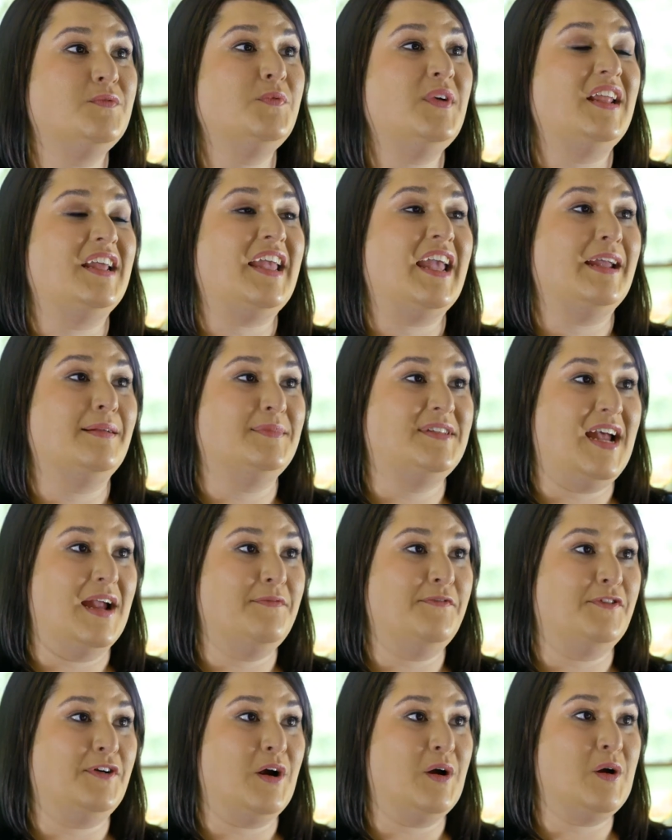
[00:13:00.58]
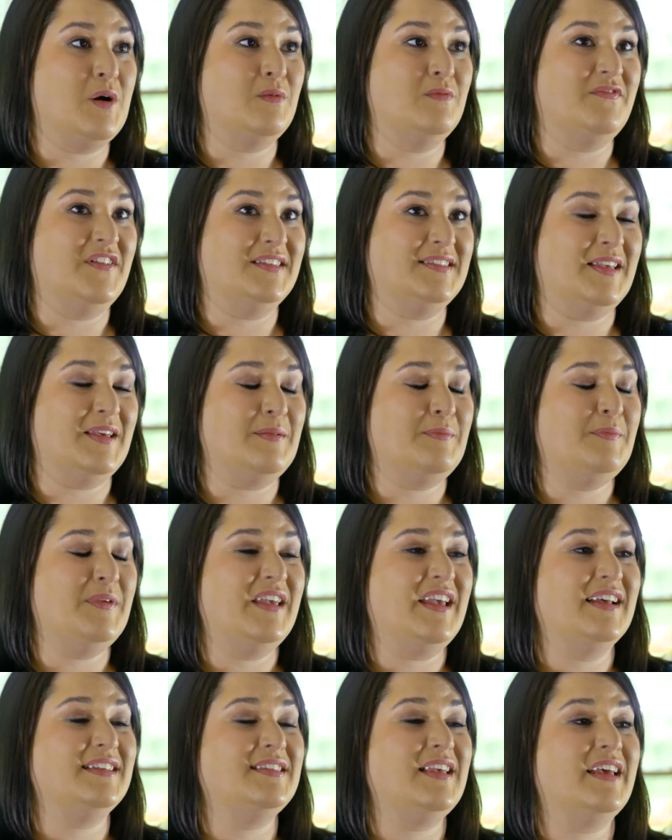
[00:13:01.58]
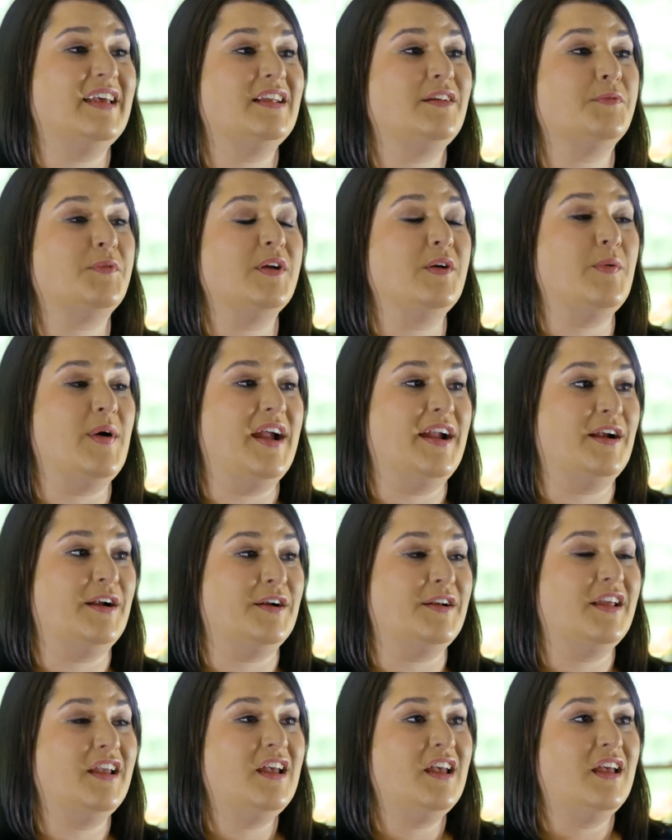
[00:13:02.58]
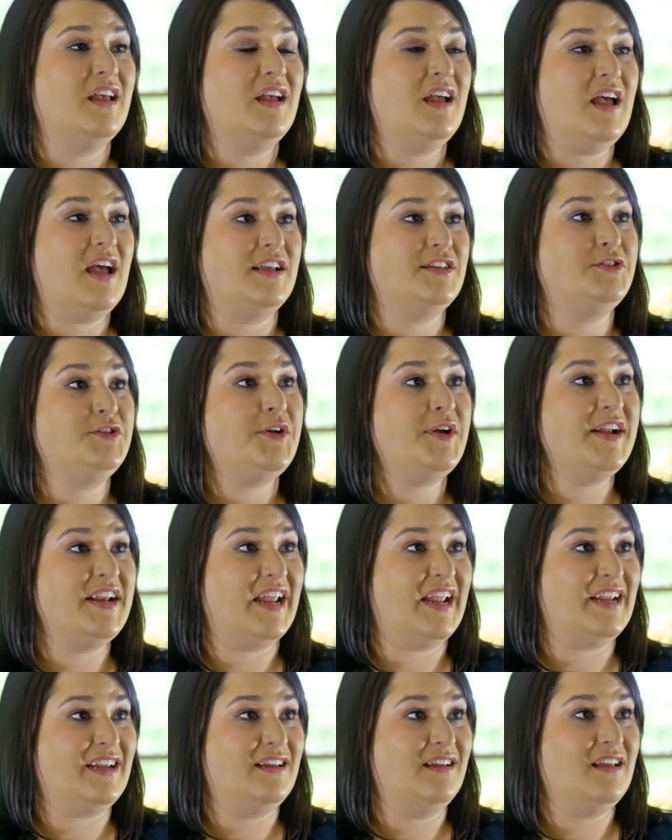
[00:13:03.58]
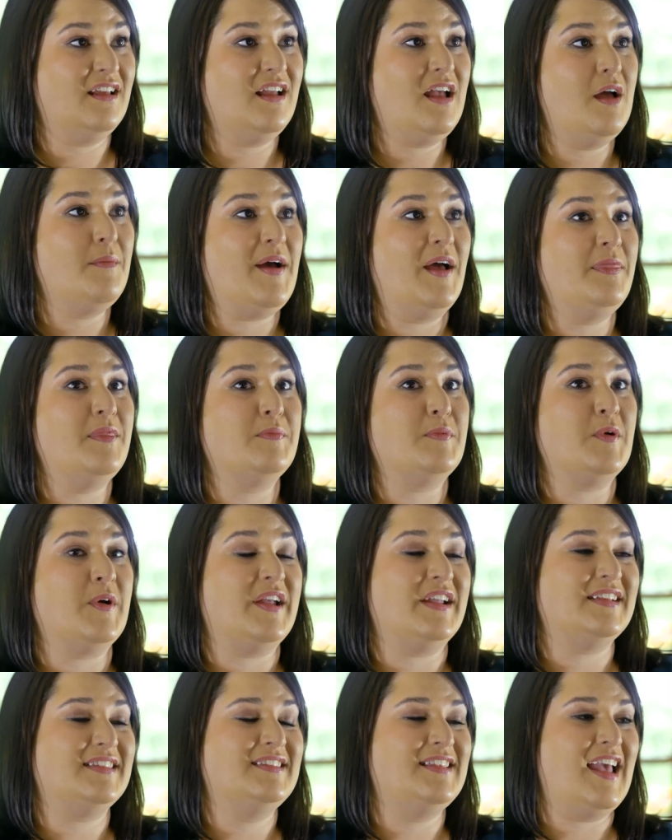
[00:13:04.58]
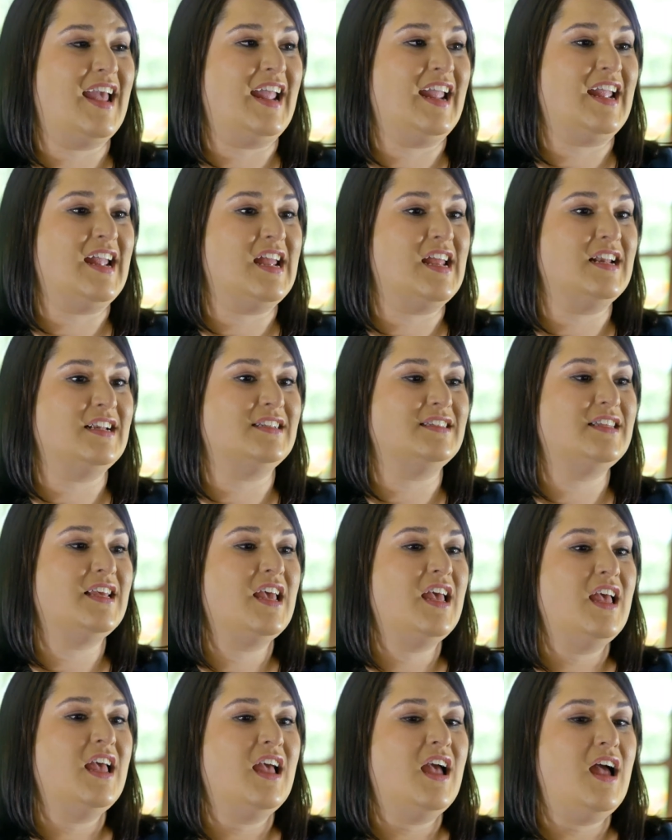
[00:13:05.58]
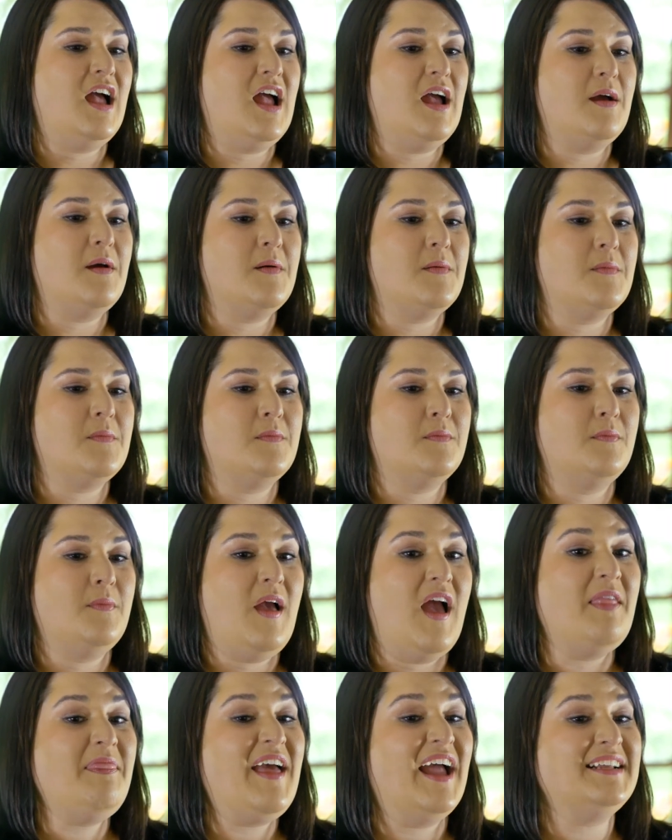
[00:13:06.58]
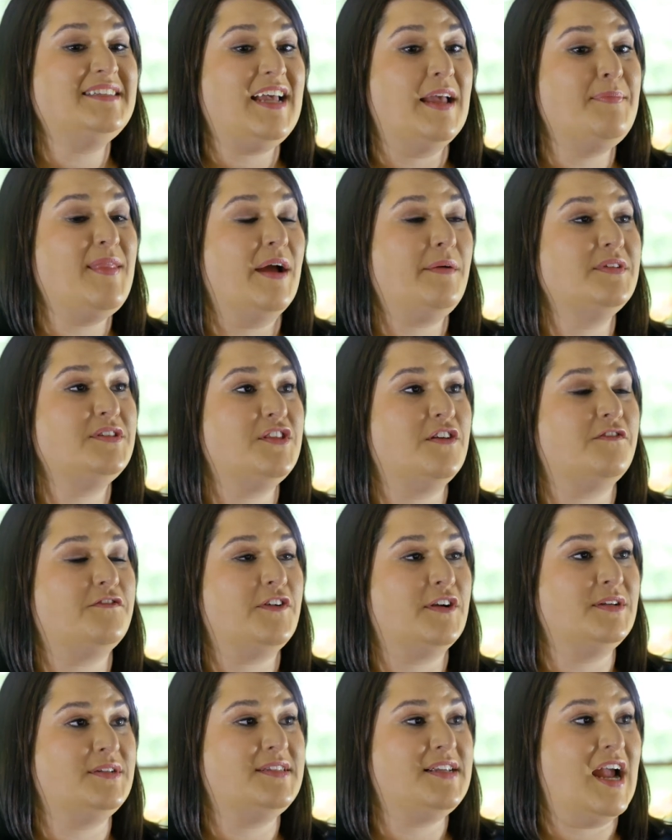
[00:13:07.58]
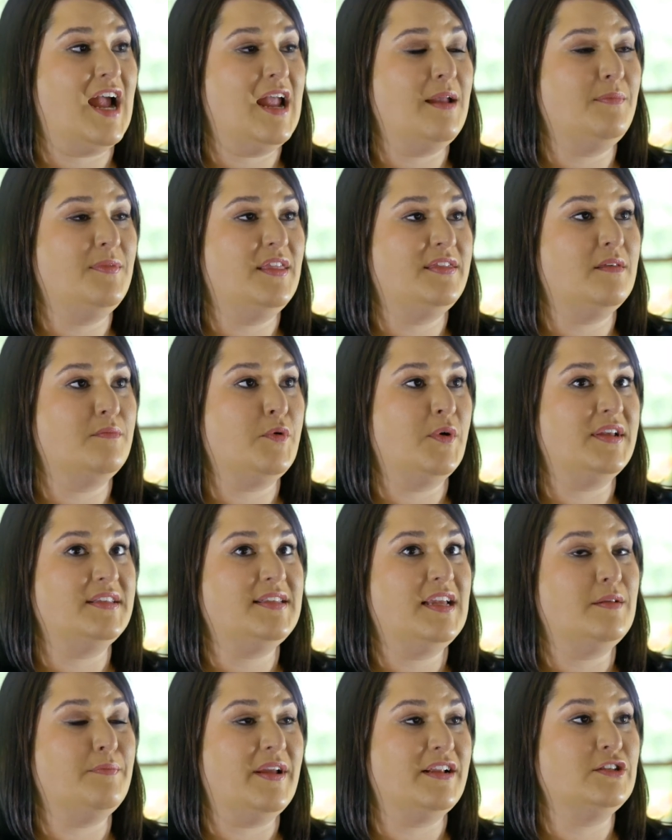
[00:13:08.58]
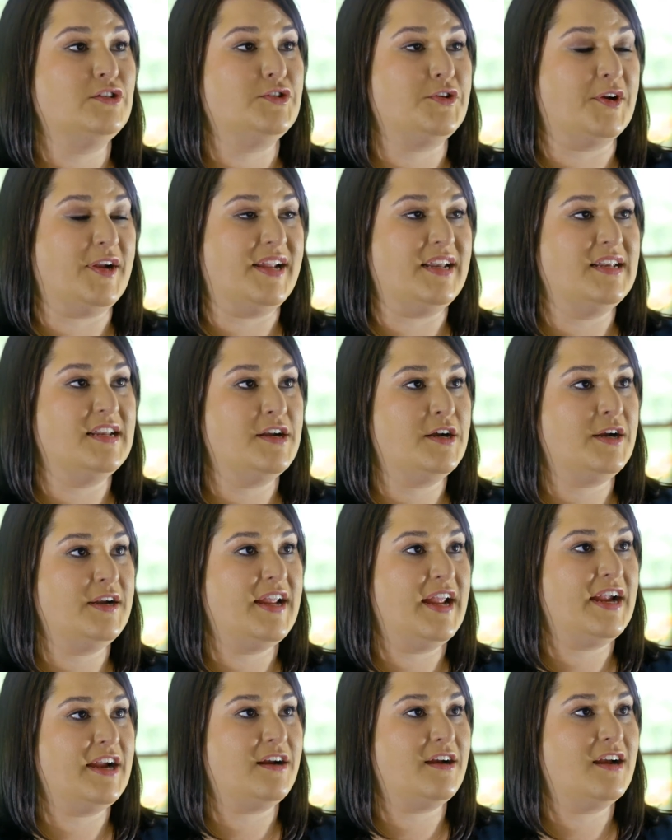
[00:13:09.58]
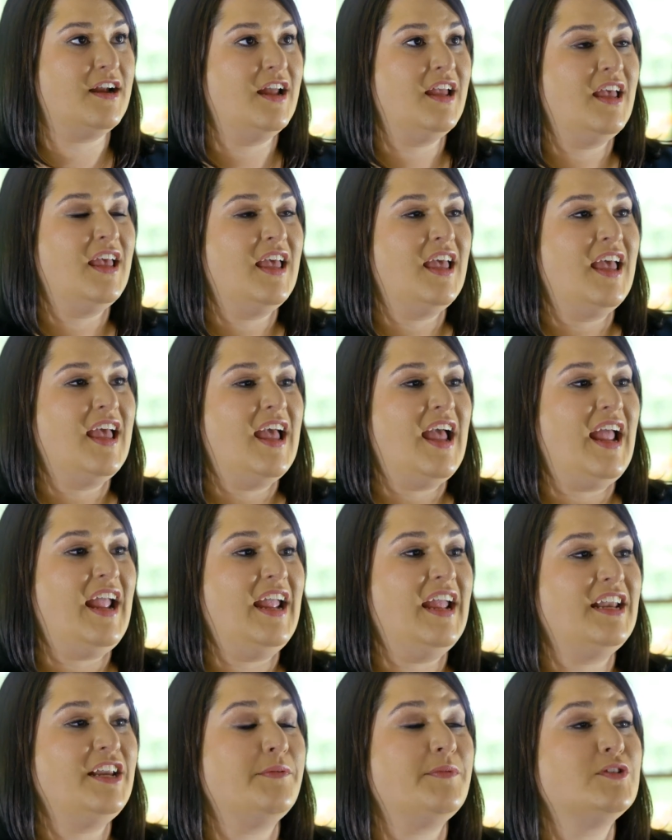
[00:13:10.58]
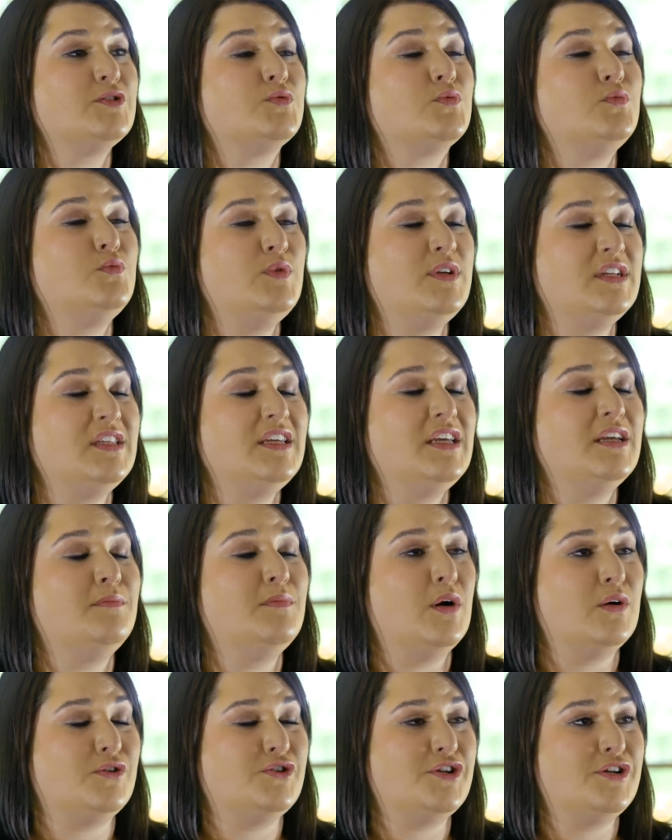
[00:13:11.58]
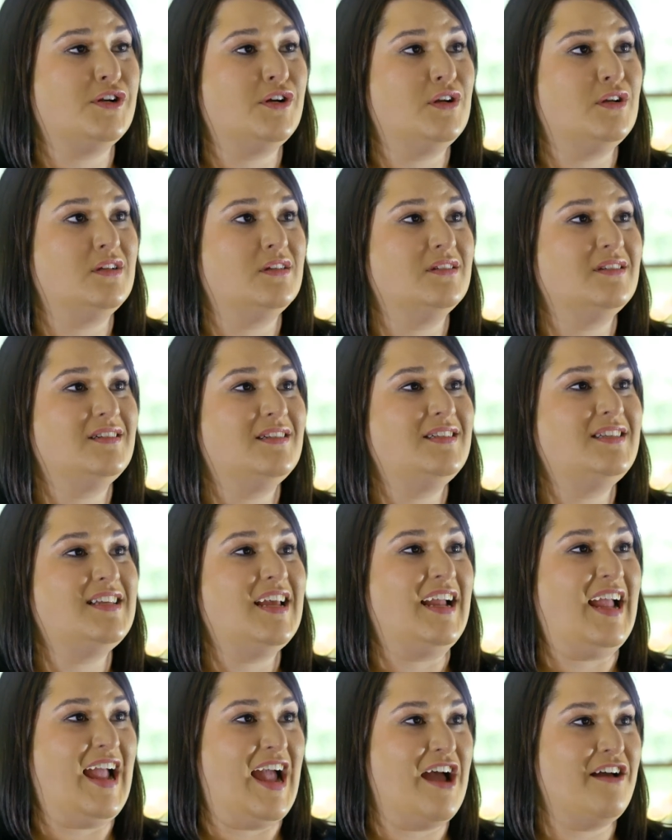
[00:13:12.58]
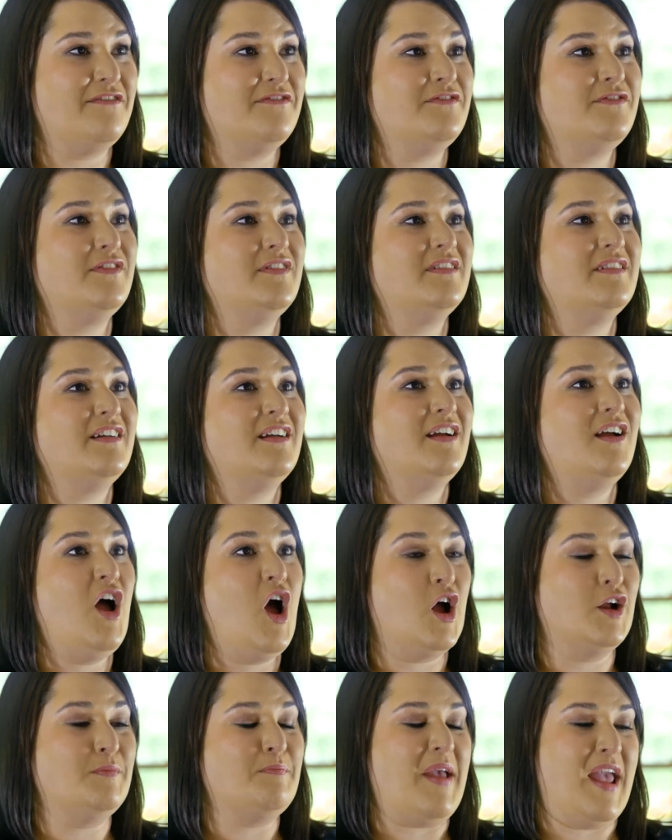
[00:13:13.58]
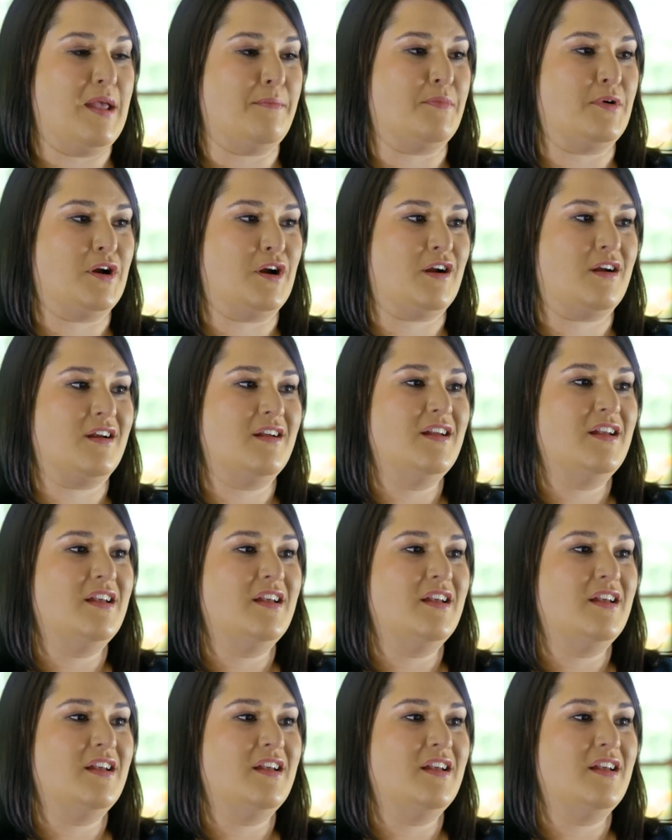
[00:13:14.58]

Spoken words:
when it came time for our home visit because it required a screening about the boys. And at that time, that was the first time that the boys had been screened in our care. And it was really emotional to have on paper